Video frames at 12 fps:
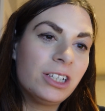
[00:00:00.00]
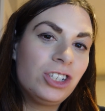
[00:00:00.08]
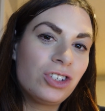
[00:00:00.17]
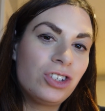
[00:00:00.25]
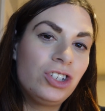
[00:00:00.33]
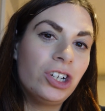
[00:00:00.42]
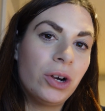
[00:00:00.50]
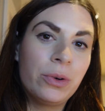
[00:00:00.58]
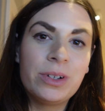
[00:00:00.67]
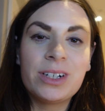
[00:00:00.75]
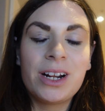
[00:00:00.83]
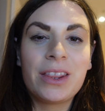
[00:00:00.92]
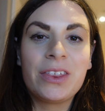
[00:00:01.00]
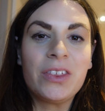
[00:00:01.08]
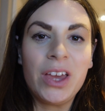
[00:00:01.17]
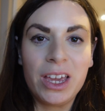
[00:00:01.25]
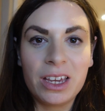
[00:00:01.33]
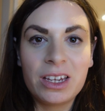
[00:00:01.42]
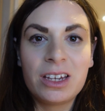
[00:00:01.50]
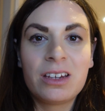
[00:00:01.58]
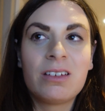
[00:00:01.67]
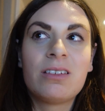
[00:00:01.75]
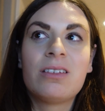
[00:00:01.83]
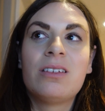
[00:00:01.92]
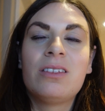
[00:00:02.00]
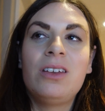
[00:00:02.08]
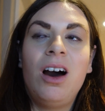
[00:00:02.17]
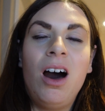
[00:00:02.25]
just don't think the